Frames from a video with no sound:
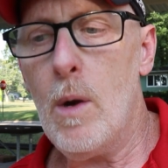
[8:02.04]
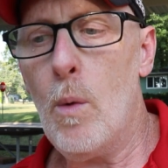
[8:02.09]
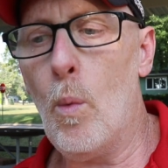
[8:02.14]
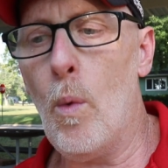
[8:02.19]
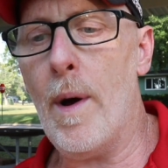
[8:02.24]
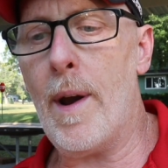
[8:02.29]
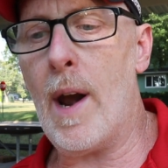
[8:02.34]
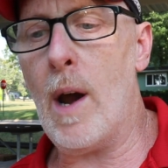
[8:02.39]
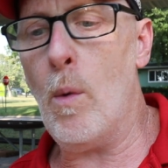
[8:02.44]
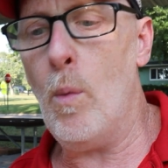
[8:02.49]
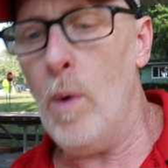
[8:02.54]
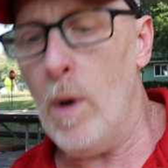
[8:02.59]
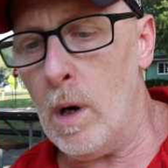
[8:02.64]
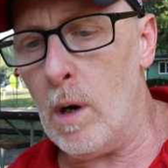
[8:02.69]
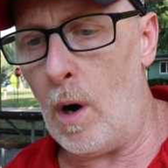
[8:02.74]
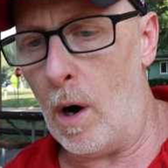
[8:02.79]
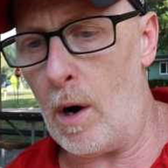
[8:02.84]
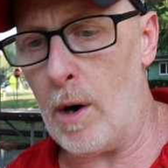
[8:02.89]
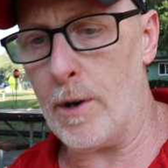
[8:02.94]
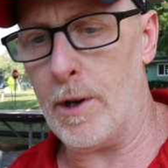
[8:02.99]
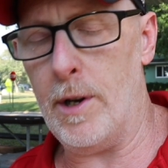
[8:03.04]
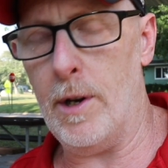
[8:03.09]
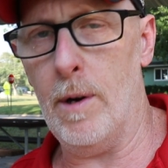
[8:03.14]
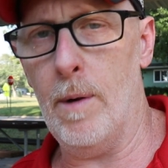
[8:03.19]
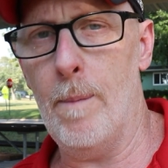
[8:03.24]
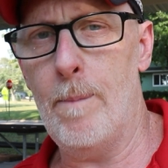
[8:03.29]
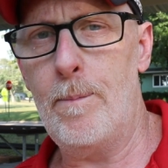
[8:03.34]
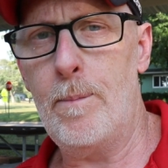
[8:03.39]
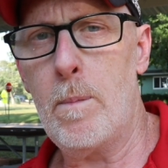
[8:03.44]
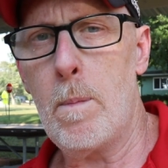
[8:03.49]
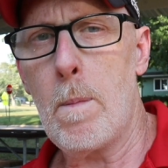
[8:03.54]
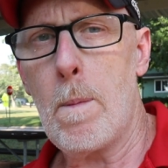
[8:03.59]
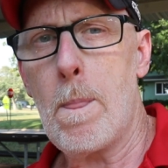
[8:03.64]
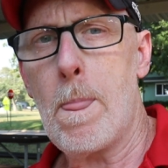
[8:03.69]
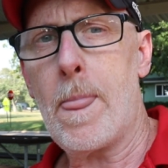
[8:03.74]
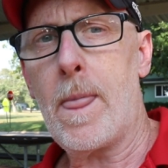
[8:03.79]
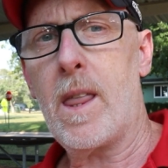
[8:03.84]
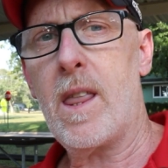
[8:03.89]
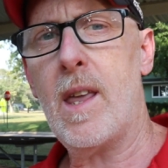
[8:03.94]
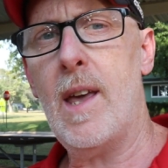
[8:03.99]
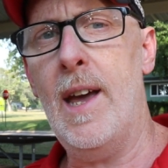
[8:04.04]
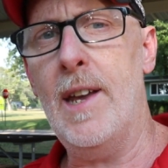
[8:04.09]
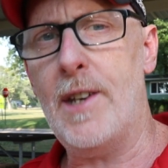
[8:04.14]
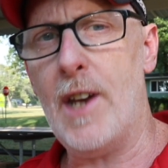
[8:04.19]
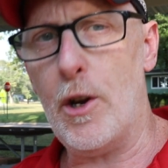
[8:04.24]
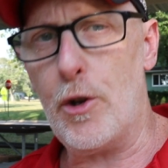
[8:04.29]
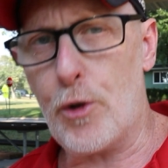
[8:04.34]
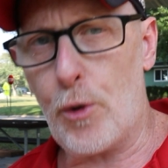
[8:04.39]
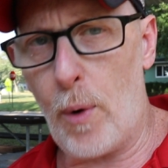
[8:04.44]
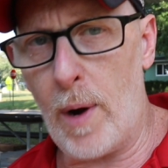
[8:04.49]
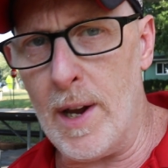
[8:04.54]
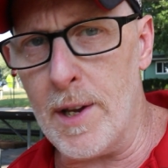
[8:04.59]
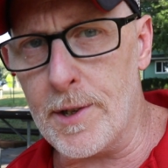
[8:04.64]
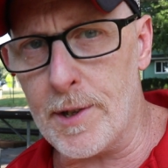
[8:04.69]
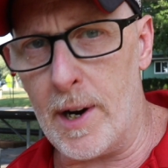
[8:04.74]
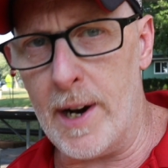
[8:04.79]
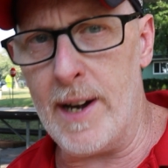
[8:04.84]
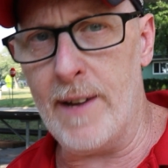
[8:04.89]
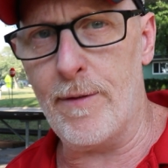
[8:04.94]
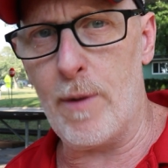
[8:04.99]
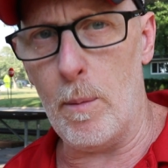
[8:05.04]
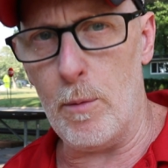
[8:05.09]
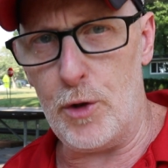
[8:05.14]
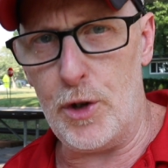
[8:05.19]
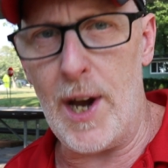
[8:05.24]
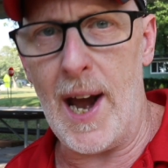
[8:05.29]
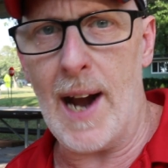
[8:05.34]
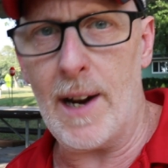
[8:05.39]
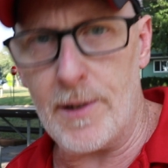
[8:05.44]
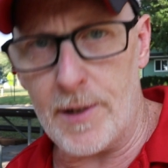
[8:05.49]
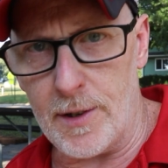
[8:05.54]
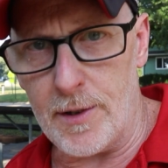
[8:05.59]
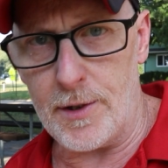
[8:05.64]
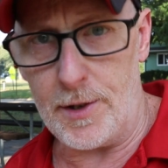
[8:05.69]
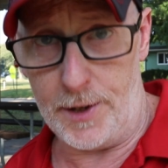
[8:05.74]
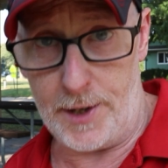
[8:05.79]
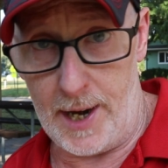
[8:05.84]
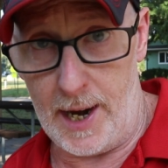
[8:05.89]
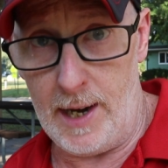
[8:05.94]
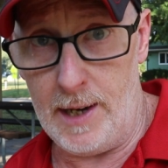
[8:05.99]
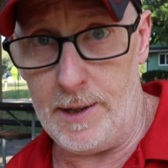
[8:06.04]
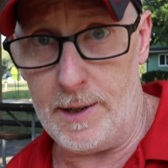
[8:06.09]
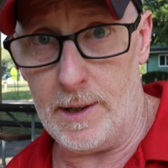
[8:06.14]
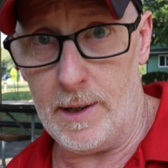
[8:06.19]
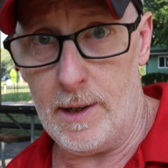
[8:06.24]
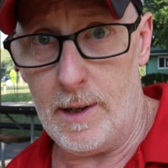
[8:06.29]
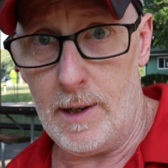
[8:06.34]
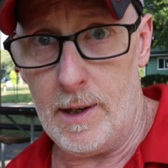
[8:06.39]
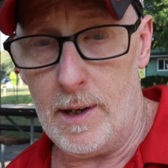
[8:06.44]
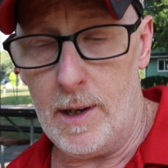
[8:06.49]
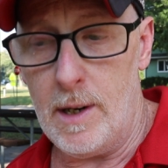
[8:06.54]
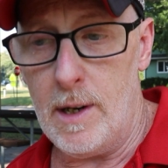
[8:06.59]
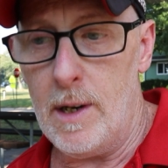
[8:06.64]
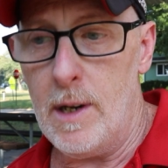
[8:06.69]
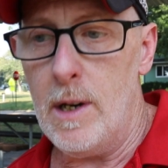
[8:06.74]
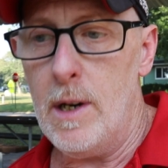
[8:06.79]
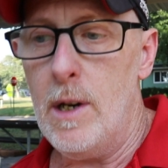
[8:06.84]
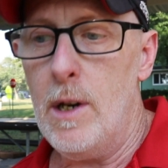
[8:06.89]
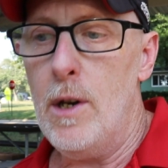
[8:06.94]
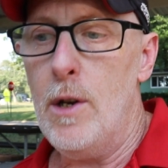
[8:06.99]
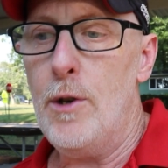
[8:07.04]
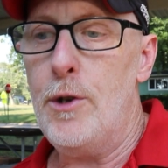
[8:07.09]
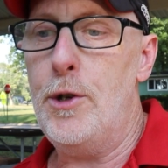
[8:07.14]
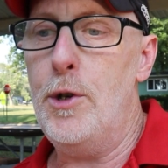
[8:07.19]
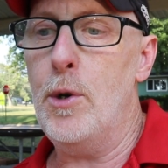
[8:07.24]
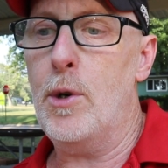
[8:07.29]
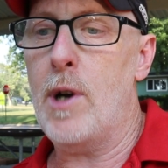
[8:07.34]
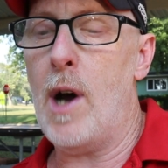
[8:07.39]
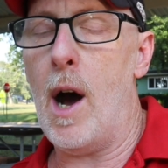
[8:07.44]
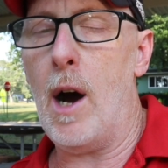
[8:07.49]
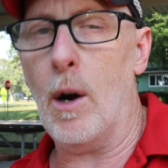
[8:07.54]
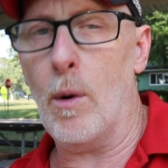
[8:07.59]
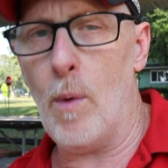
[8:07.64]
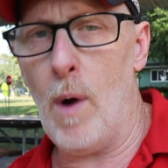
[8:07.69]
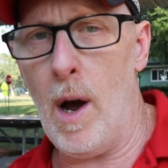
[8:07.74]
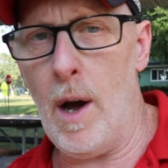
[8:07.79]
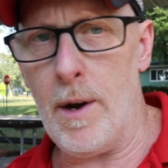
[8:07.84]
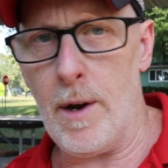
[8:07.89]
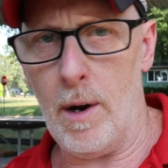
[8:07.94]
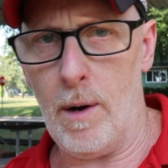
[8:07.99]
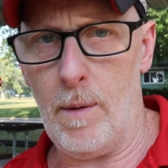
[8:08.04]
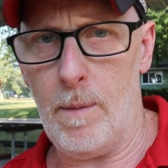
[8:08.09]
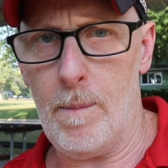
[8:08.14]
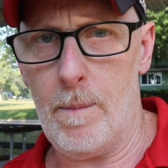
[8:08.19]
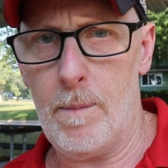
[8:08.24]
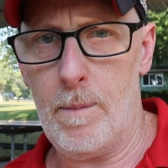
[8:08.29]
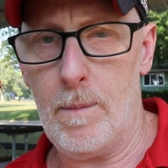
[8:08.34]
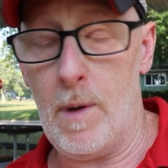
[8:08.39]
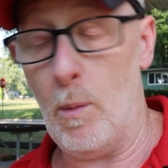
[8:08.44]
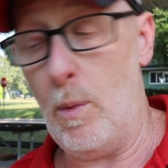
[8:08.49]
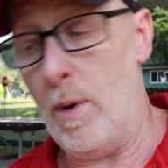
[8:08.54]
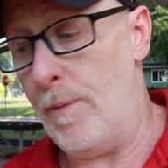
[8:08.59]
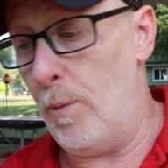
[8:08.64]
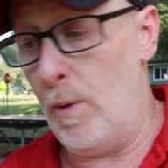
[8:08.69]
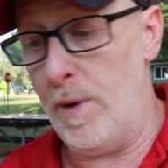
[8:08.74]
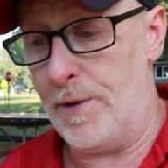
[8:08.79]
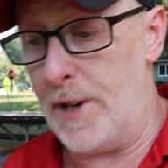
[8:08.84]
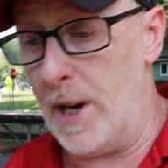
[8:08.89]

What I will argue is that translating from Jackson State to Colorado, and we've